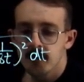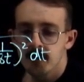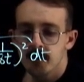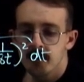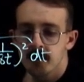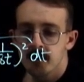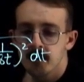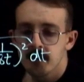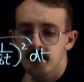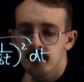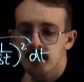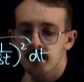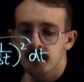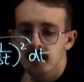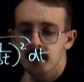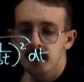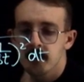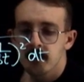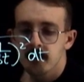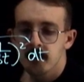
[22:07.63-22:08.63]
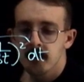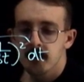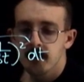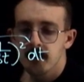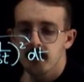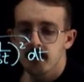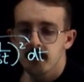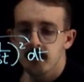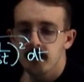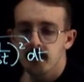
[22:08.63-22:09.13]

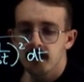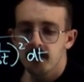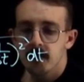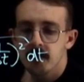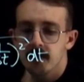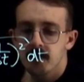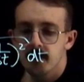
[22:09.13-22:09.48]
Nobody speaks.